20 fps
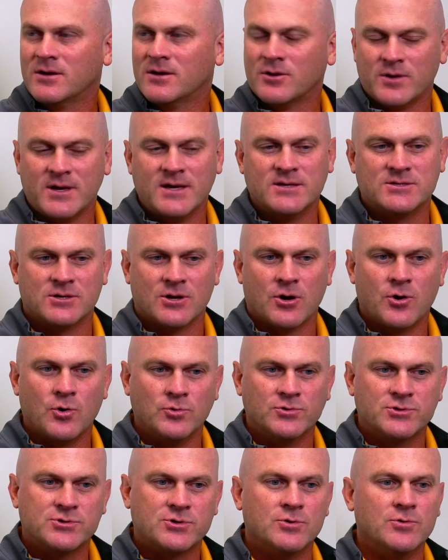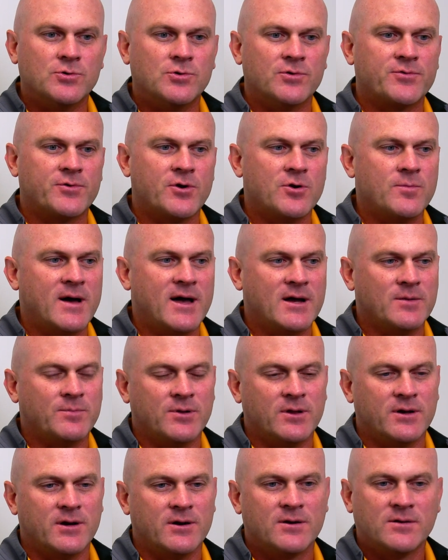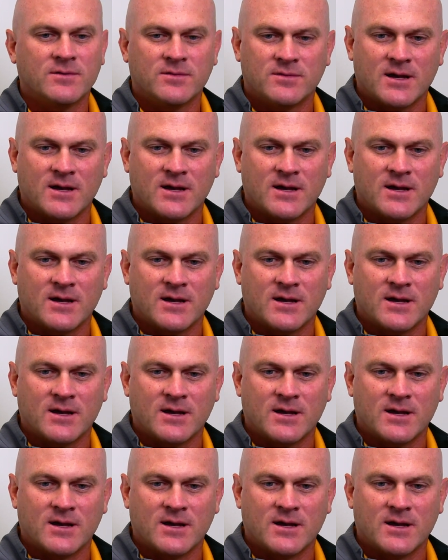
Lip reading: You know, he's an old school throwback player.